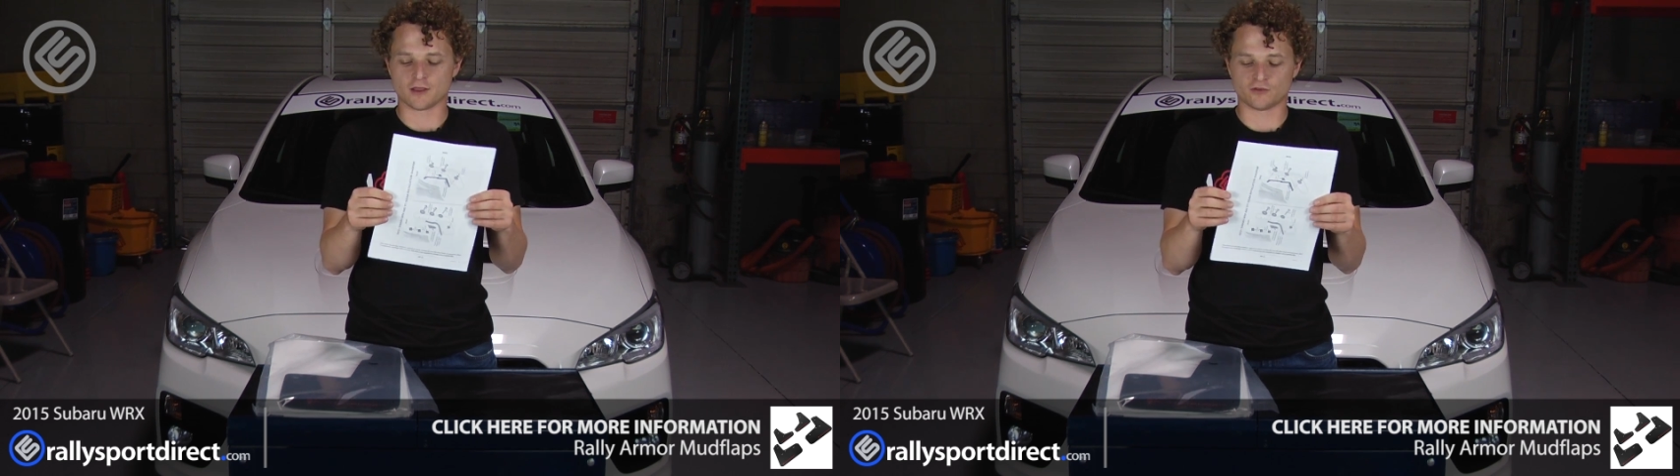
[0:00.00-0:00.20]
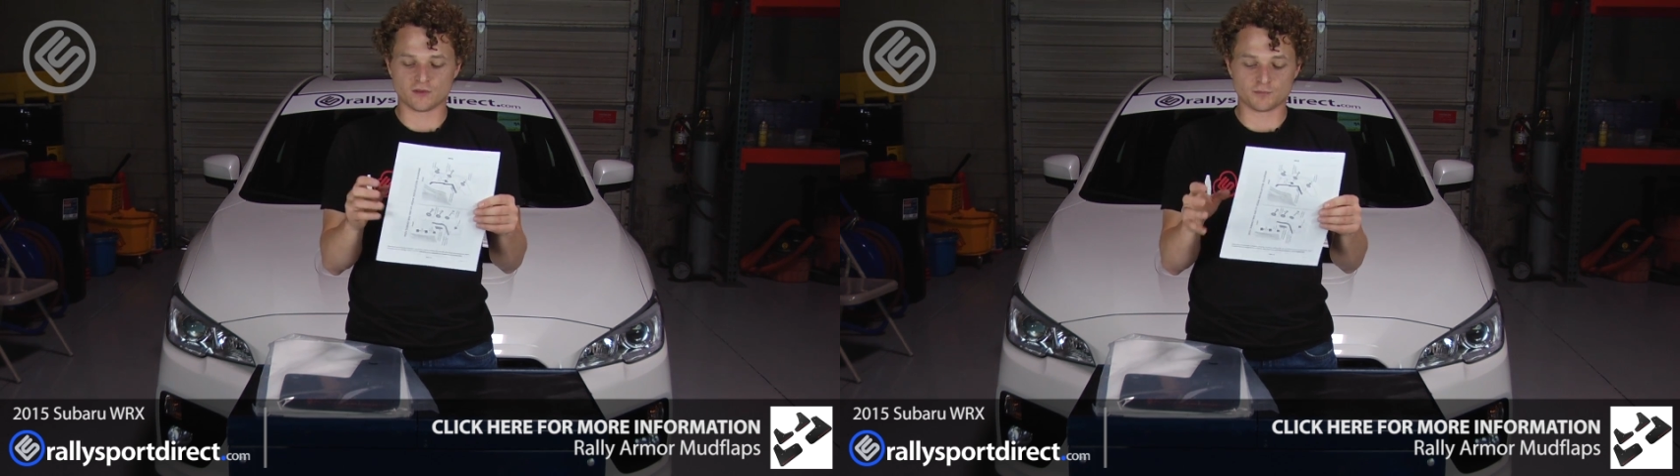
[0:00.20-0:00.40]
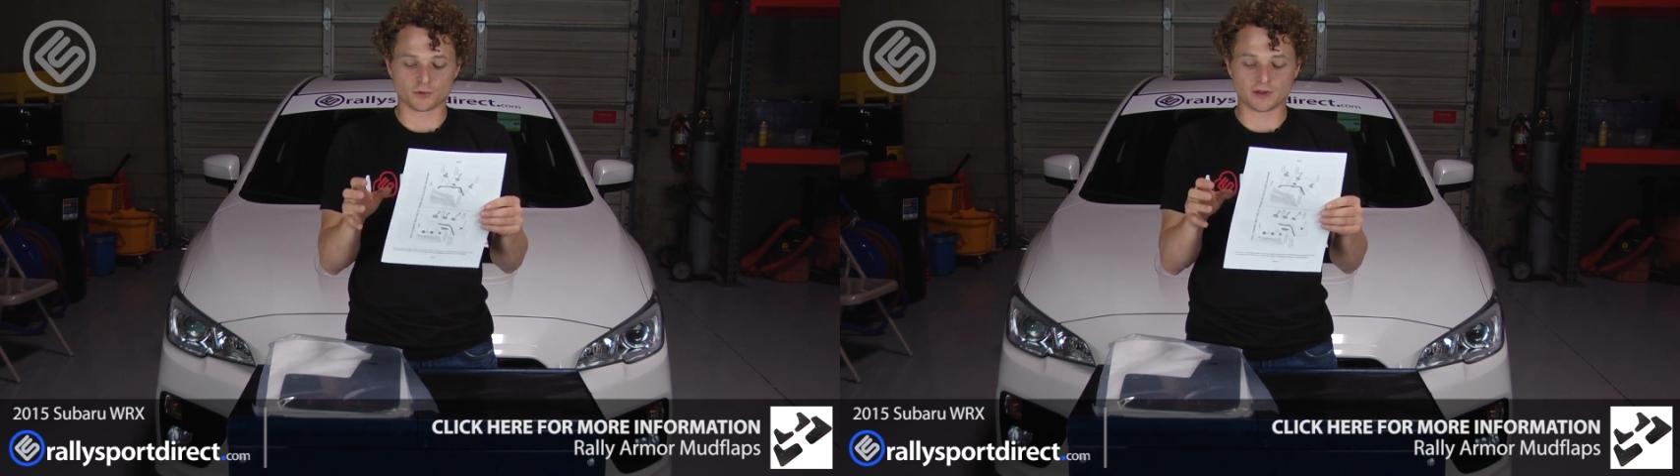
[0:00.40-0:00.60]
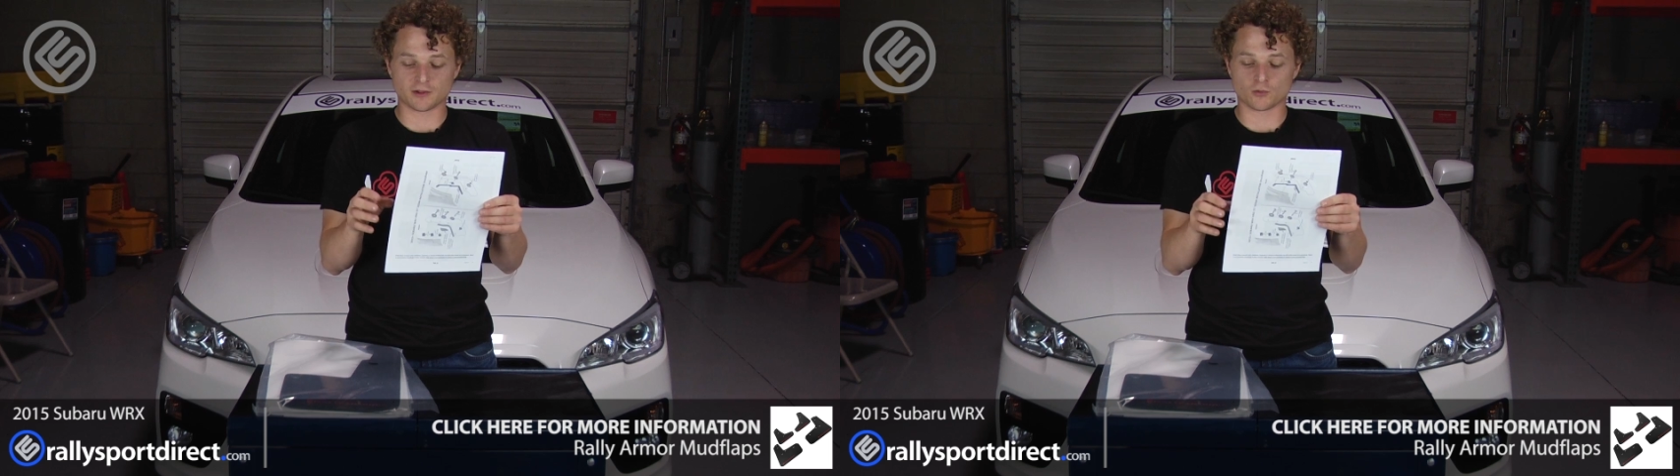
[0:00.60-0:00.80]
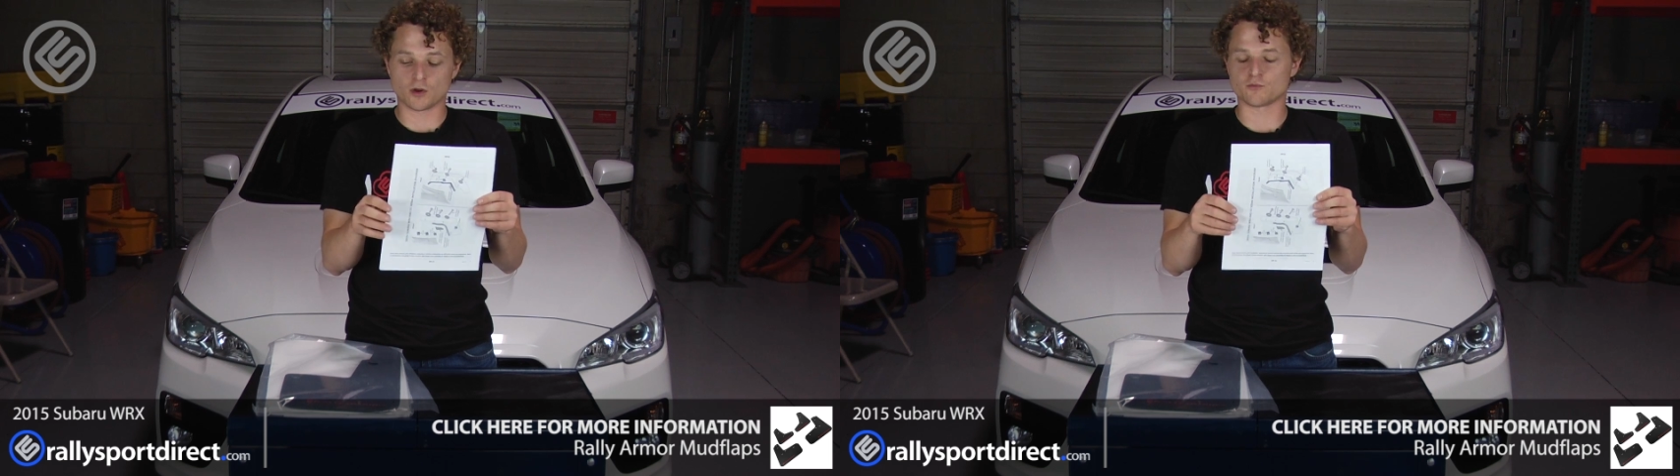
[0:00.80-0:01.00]
So these
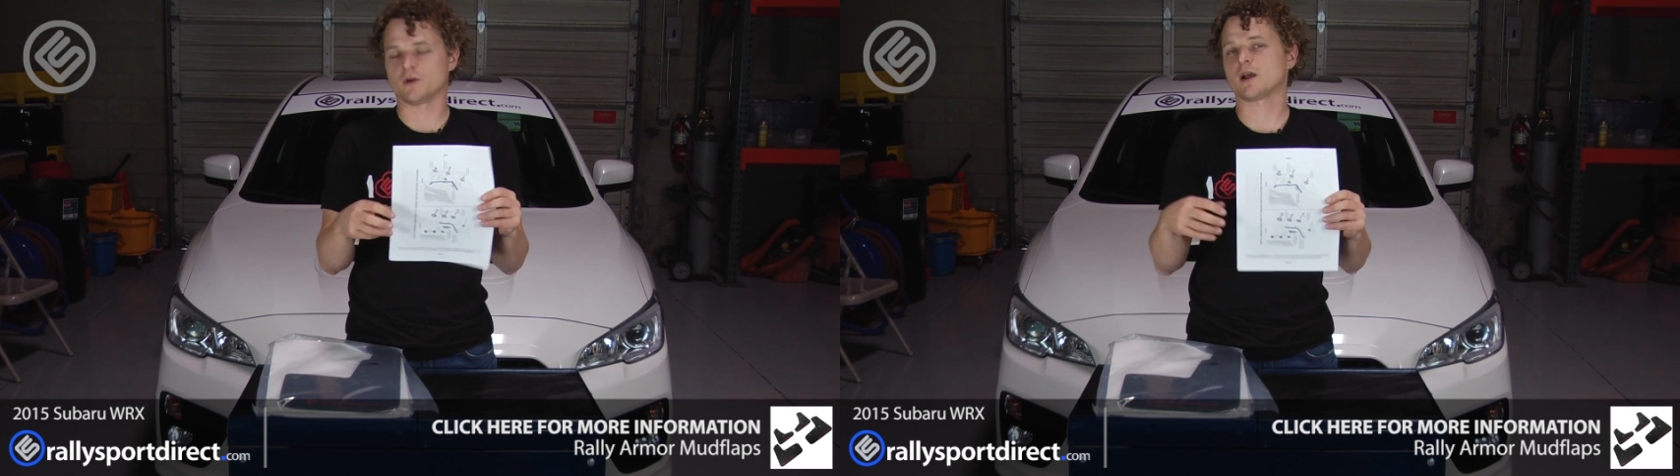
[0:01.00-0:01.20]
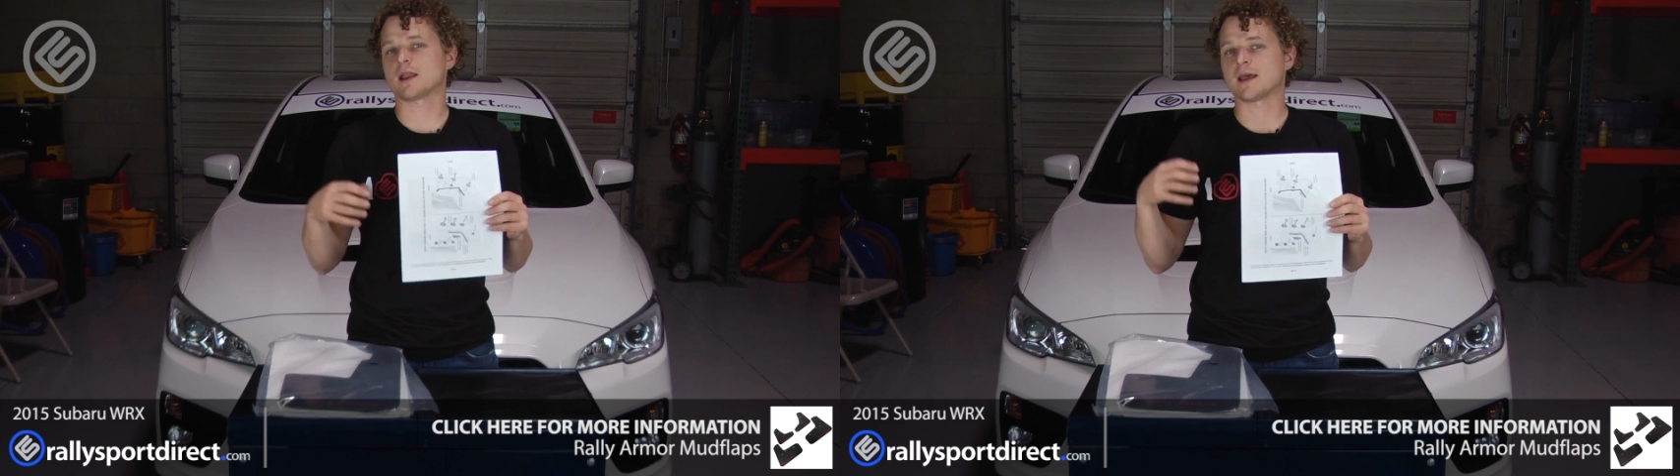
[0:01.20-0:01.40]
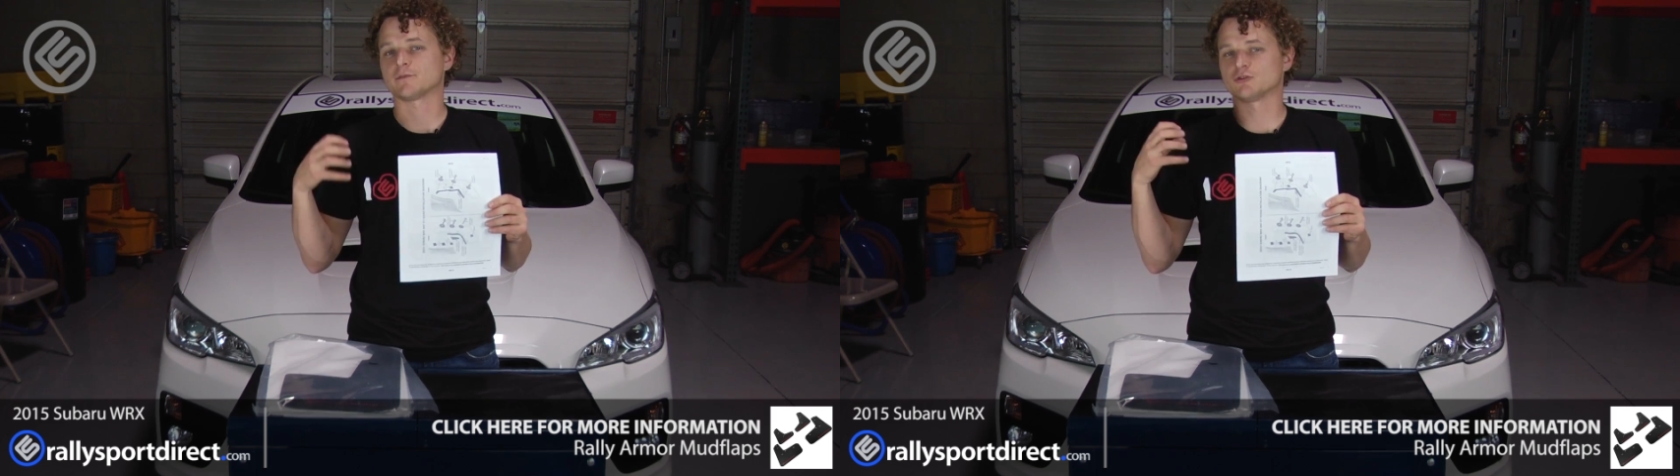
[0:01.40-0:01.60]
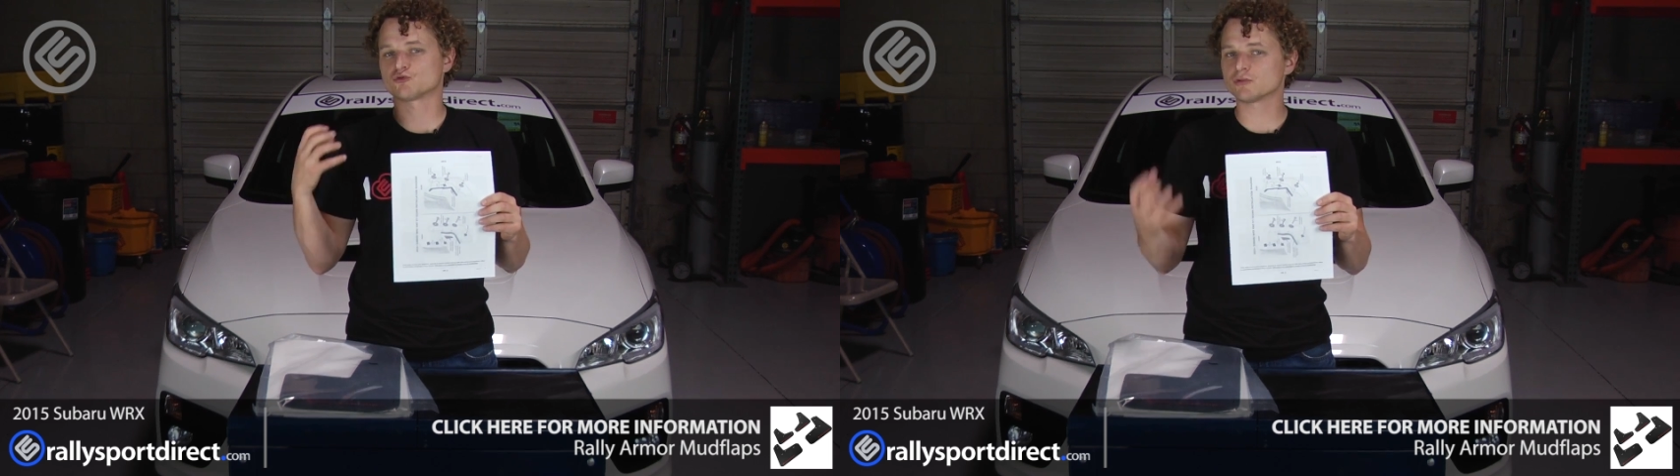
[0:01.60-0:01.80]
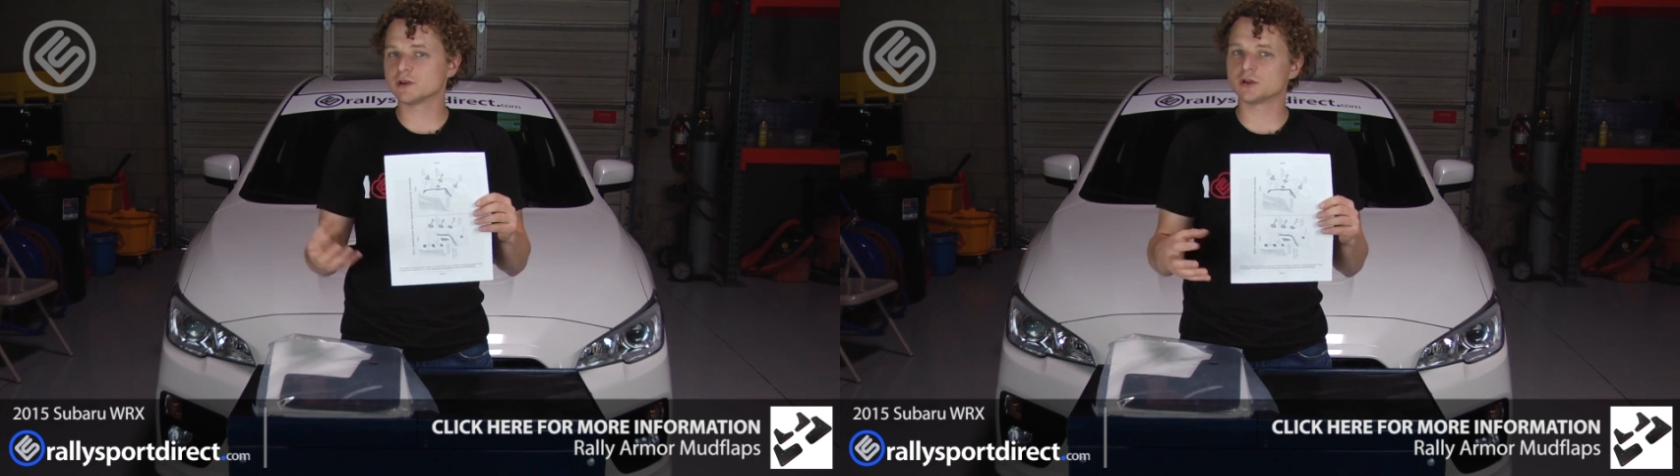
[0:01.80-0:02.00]
particular ones we're not going to have to
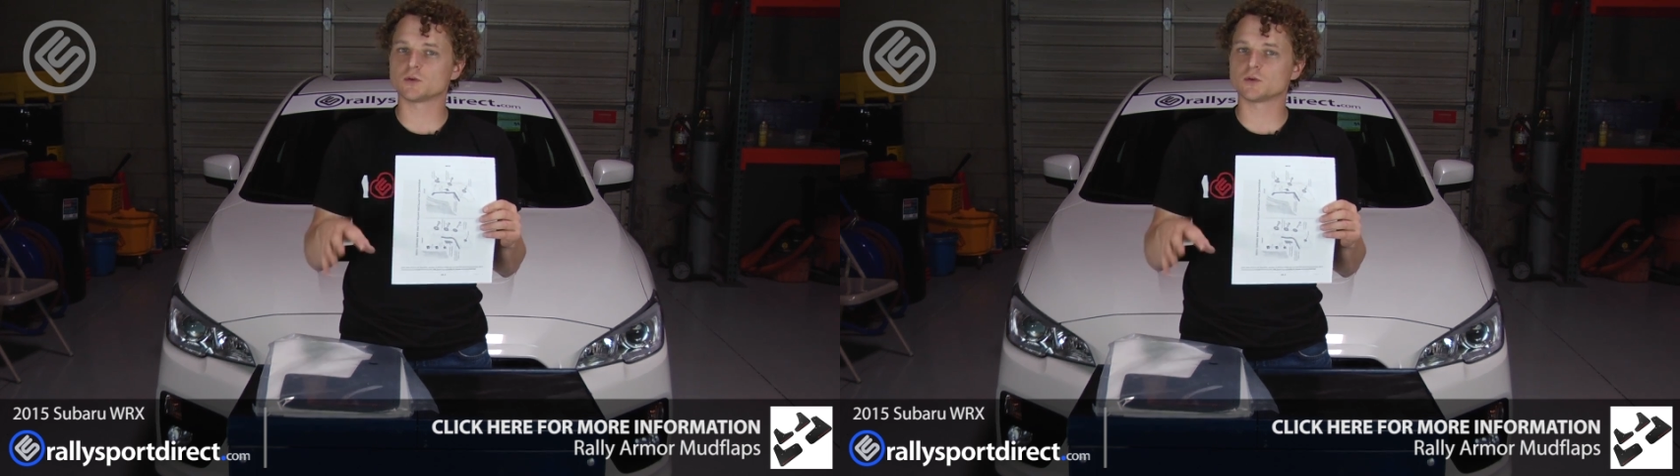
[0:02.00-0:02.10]
drill,